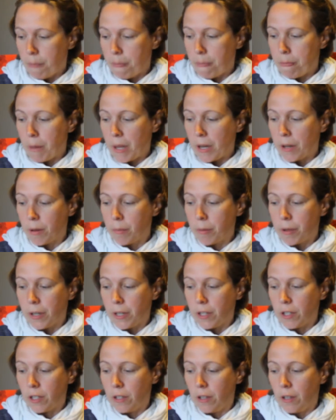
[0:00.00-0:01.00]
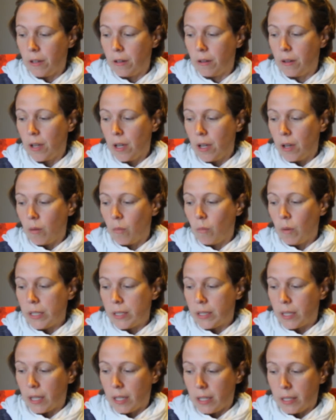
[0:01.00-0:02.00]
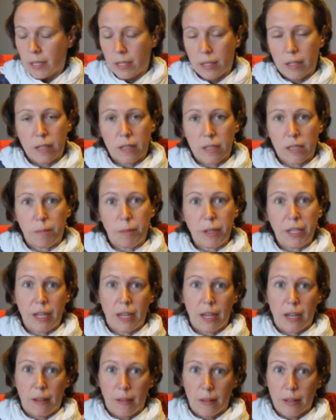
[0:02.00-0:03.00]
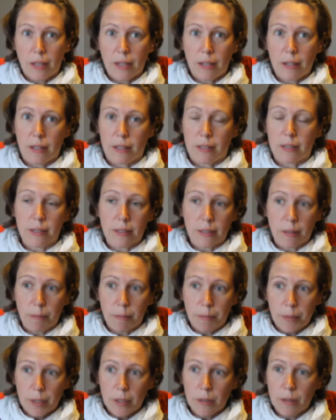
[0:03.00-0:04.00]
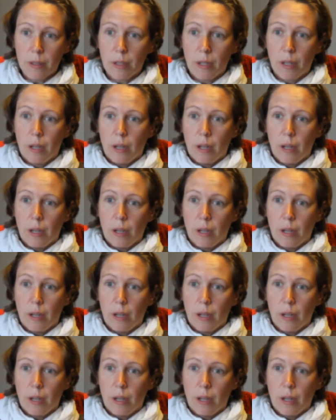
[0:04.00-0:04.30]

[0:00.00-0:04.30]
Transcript: My interpretation was that I intended it to be elegant and simple.